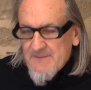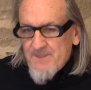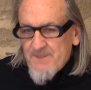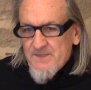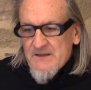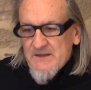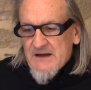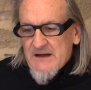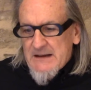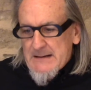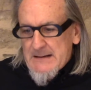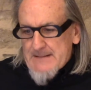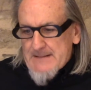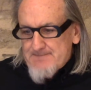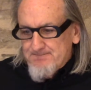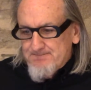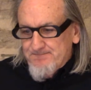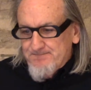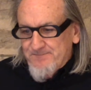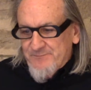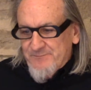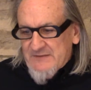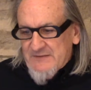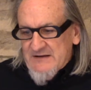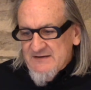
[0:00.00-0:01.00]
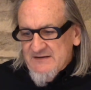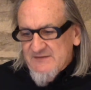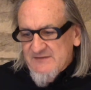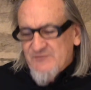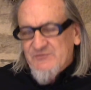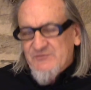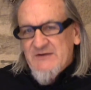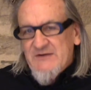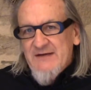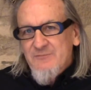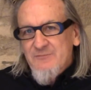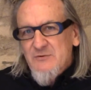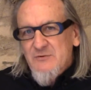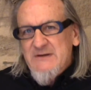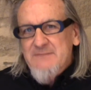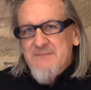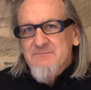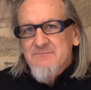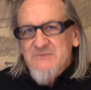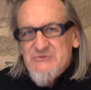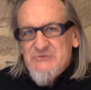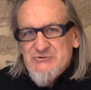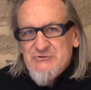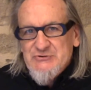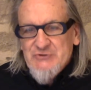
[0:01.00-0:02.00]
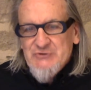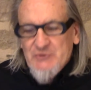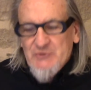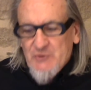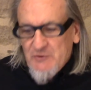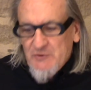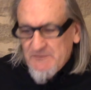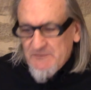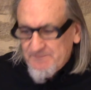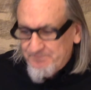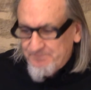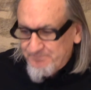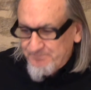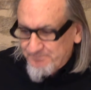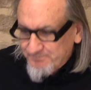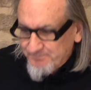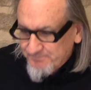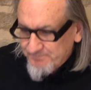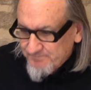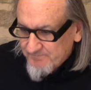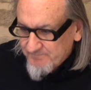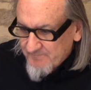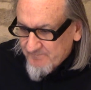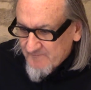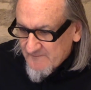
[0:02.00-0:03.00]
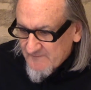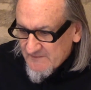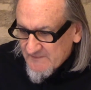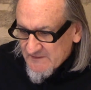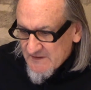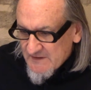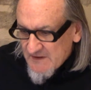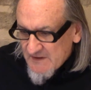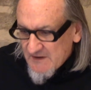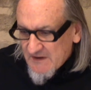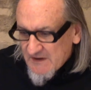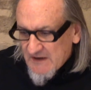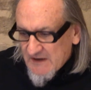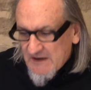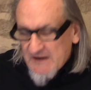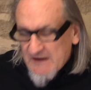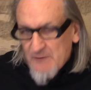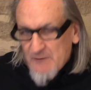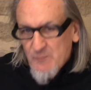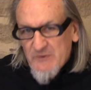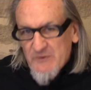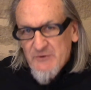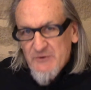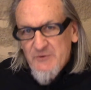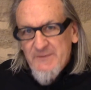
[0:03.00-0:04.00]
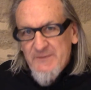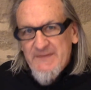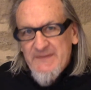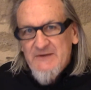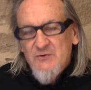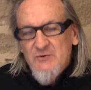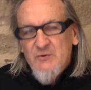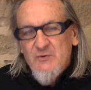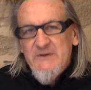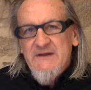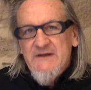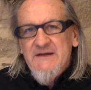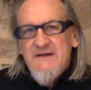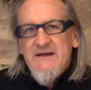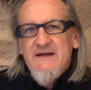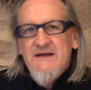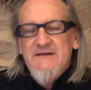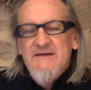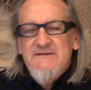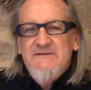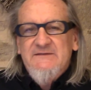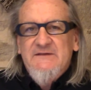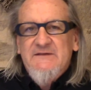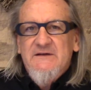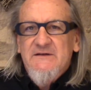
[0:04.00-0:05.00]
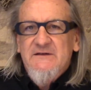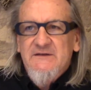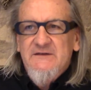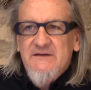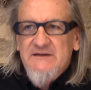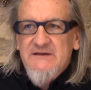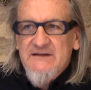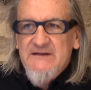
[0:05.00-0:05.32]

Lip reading: In Discovering Missional, we're going to be looking at the